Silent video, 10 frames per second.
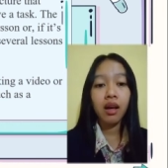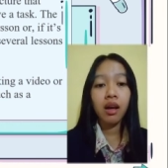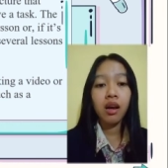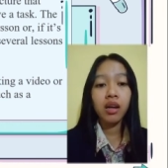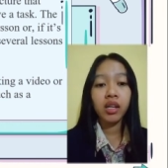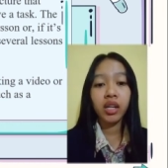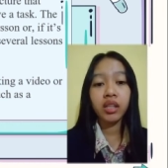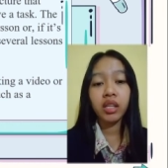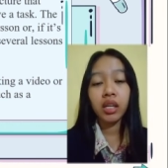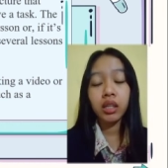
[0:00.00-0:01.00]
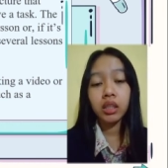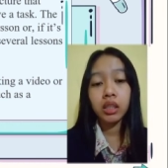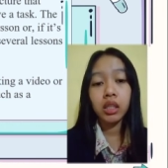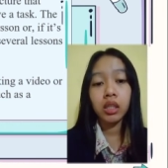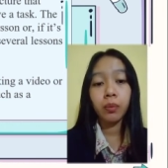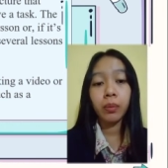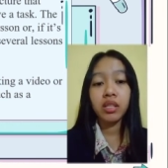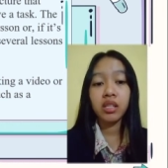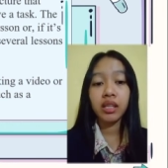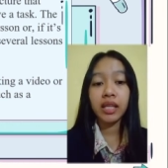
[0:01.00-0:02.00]
creating a new
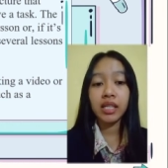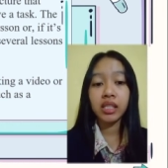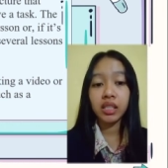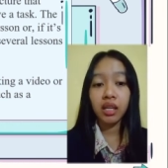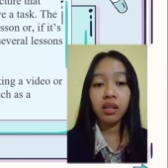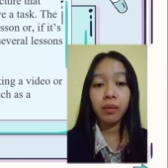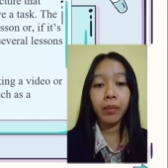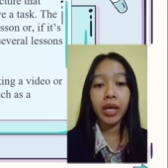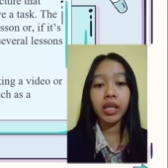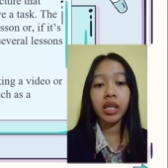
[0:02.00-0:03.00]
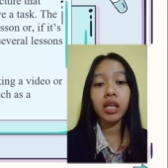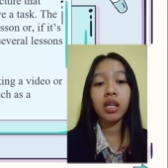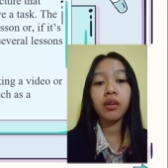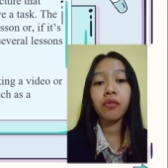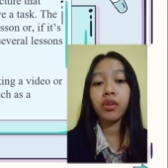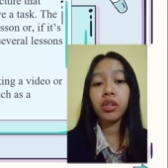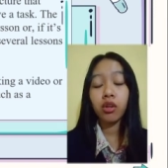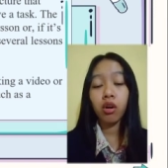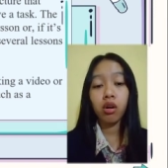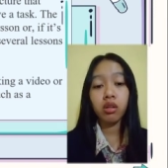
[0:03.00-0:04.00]
presentation, making a video
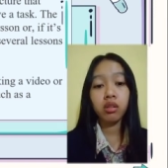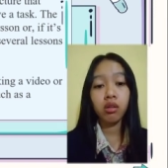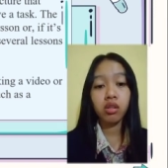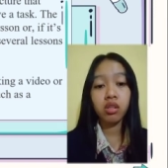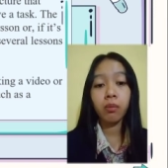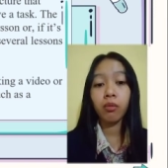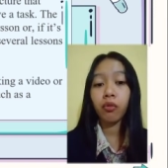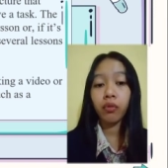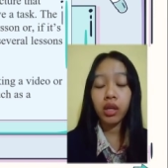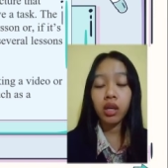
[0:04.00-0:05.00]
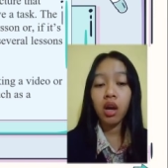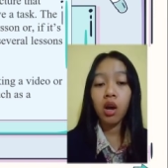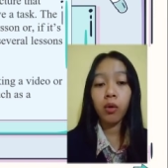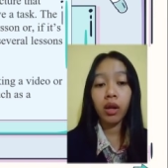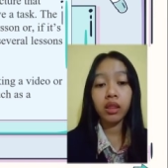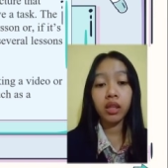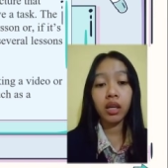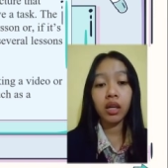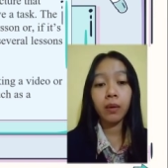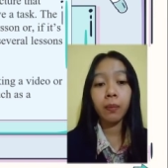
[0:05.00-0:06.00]
or short movie, writing
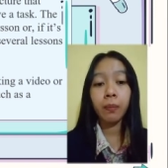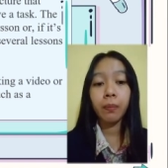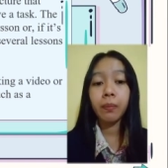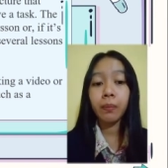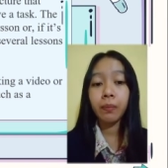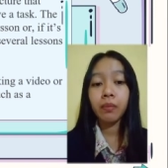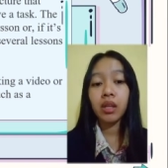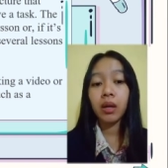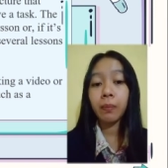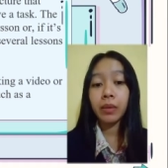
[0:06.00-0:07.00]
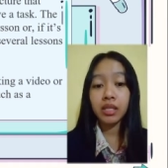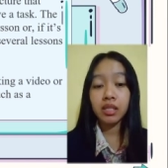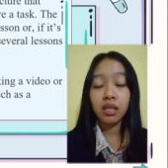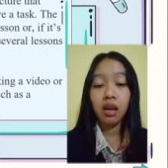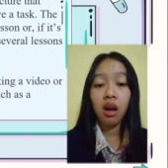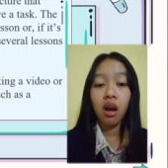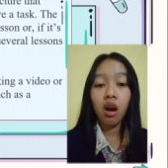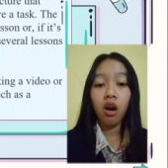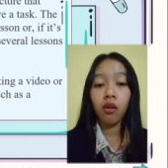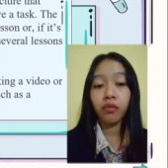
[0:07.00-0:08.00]
a piece
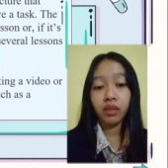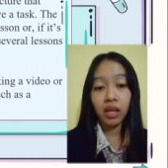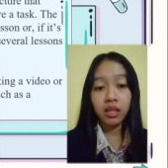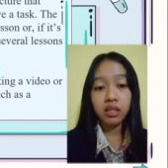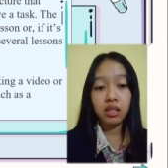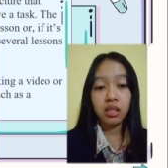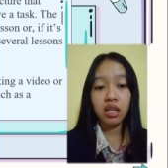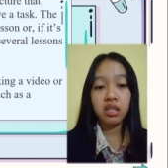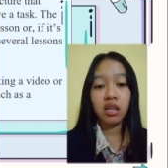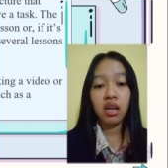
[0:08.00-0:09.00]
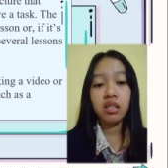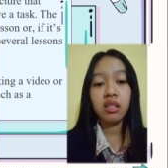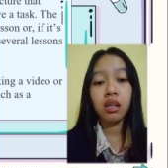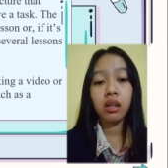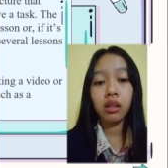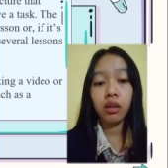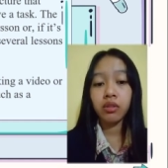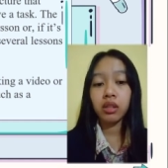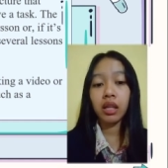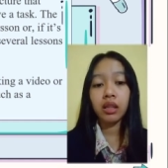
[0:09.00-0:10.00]
of text such as a
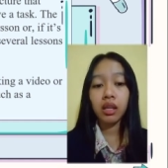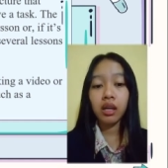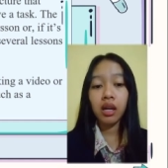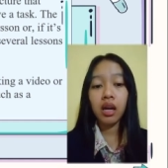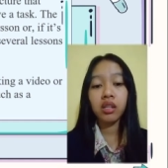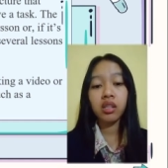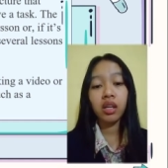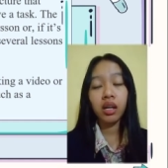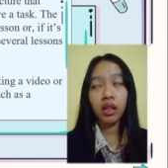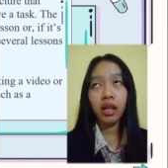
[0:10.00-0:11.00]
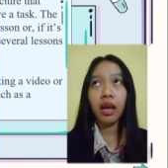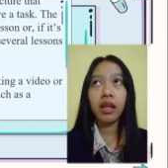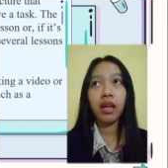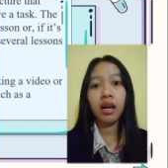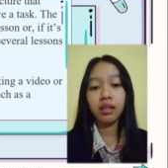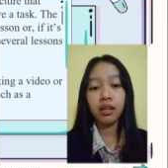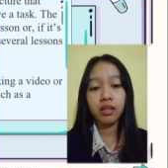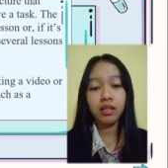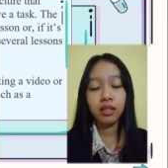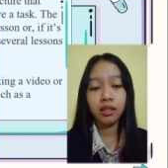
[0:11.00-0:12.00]
newsletter, article, and others.